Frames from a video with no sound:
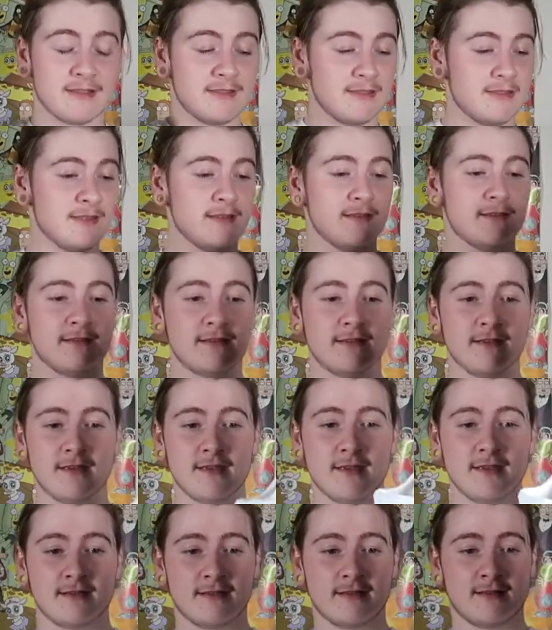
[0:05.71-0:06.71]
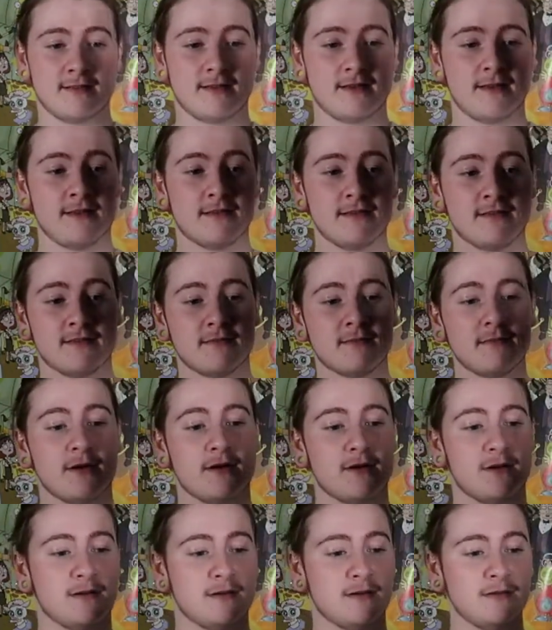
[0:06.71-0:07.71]
This is a size
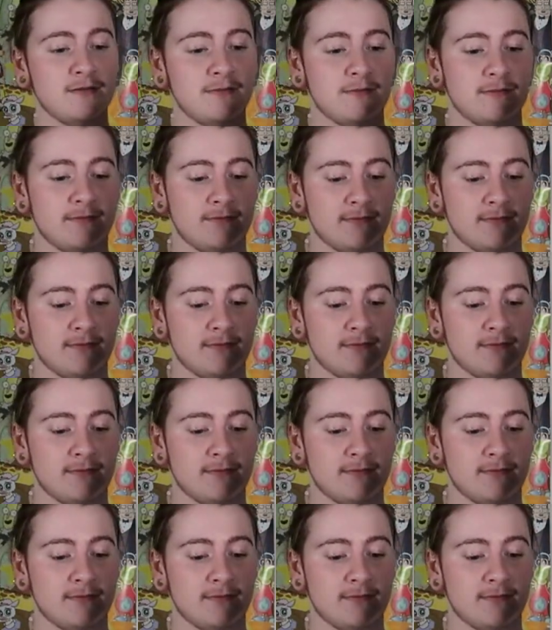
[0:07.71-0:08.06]
small,